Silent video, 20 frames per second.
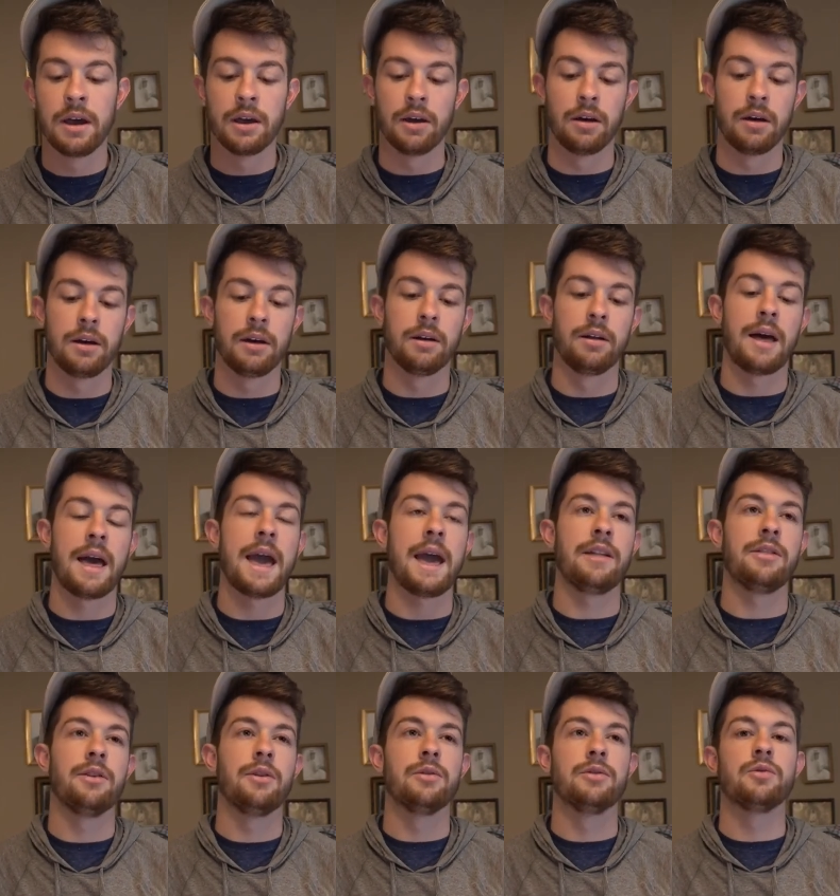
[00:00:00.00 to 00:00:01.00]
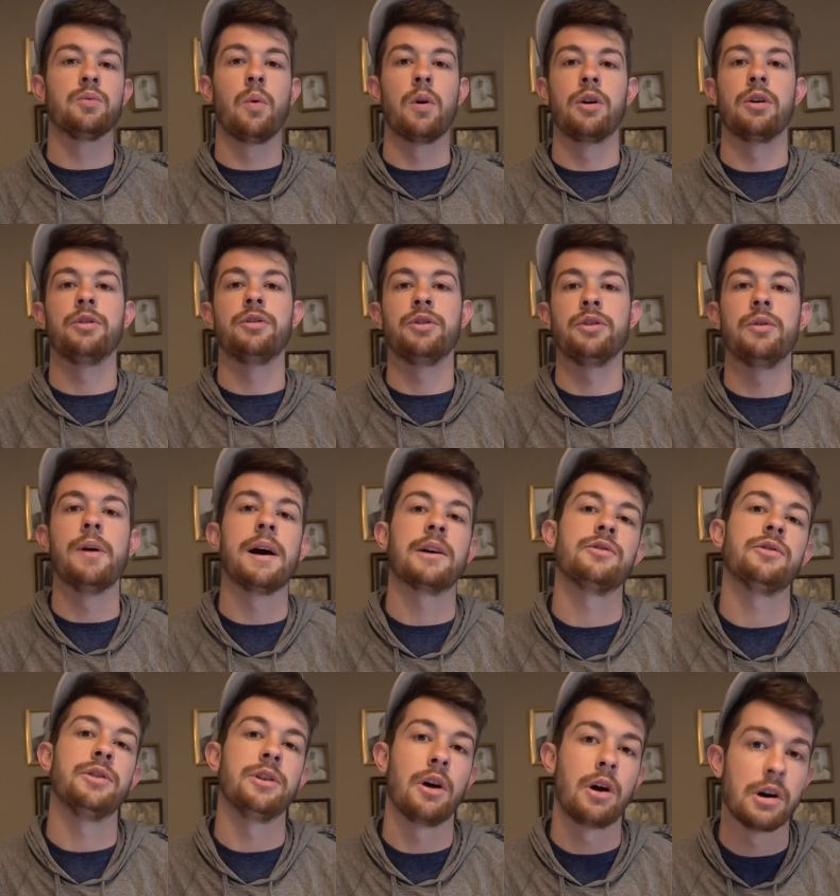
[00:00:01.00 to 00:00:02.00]
He'll he'll add those one or two
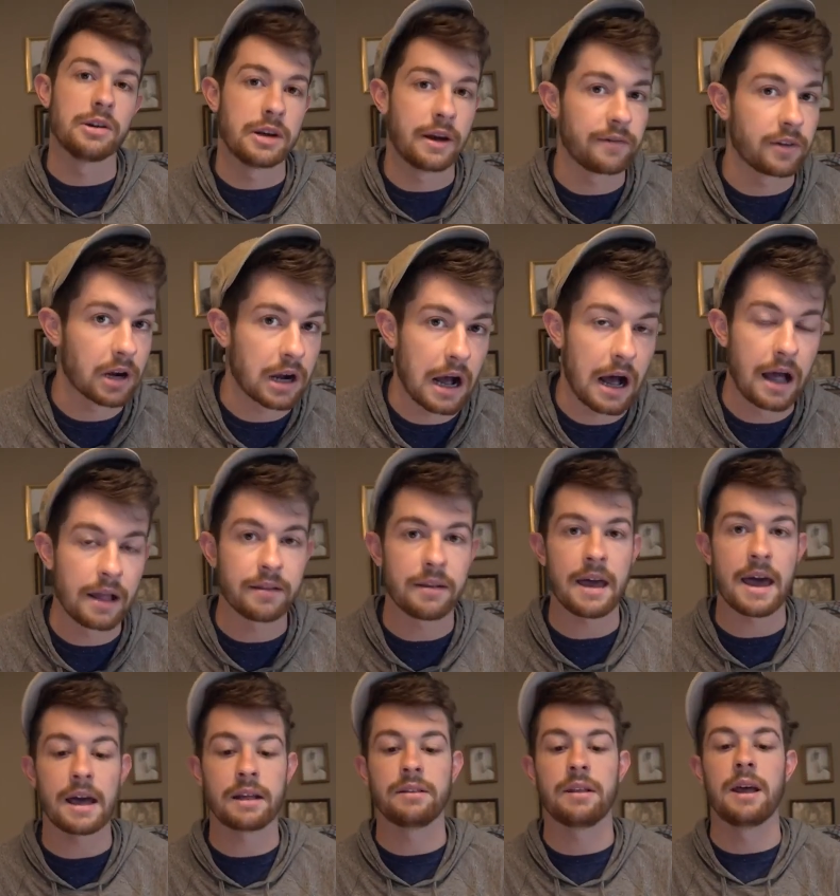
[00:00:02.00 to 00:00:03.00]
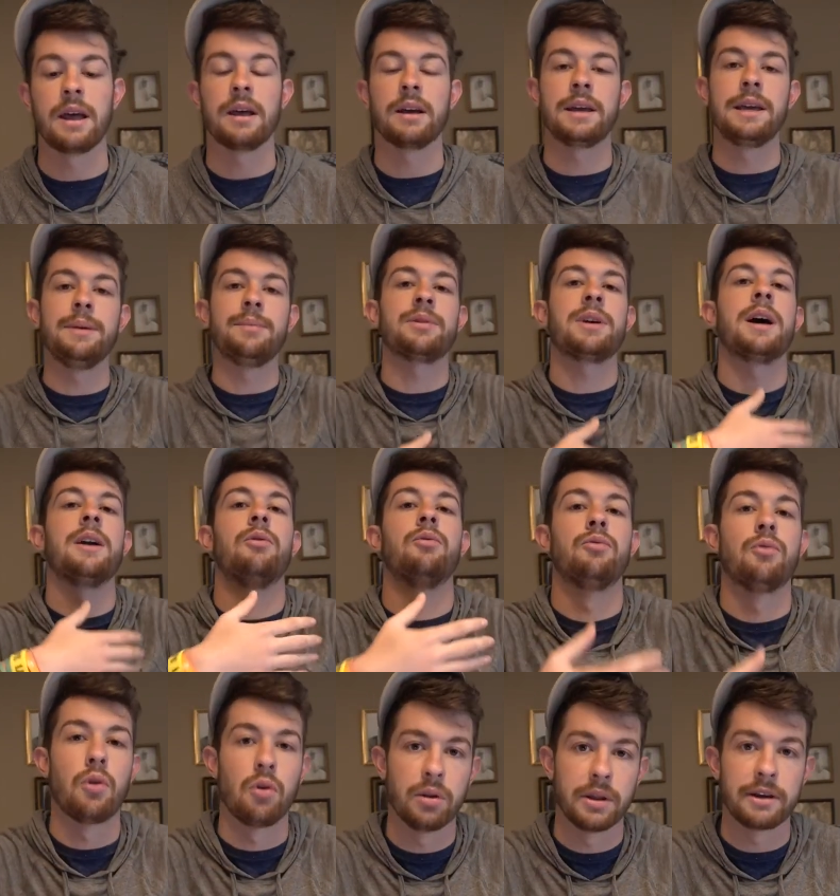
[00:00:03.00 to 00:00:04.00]
extra yards after contact that keeps kind
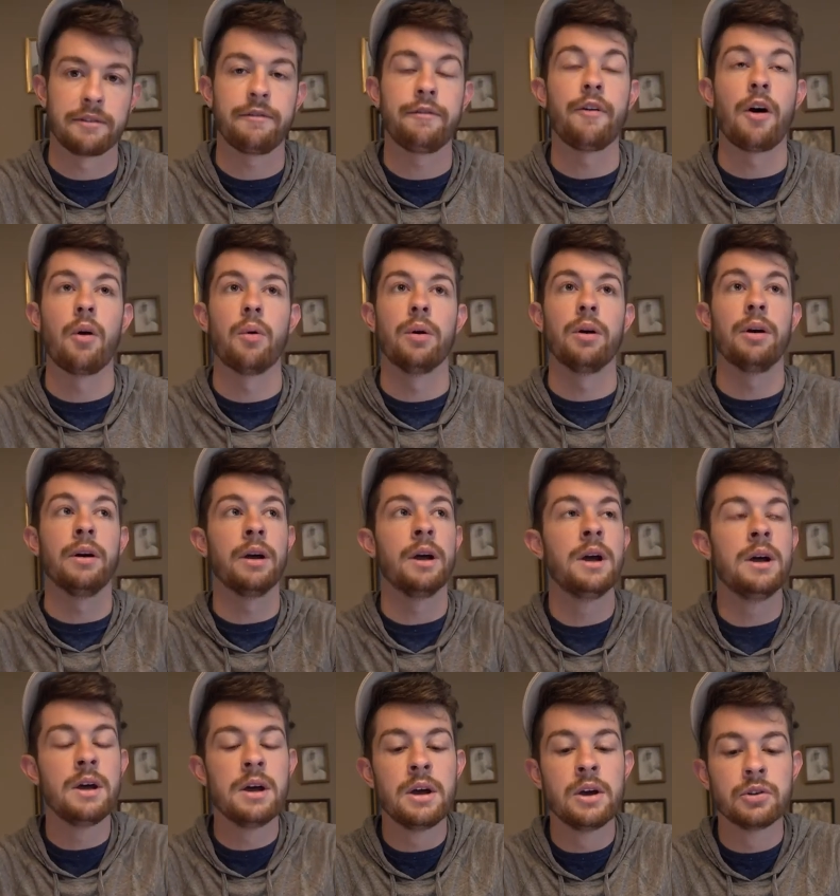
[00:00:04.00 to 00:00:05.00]
of rolling forward.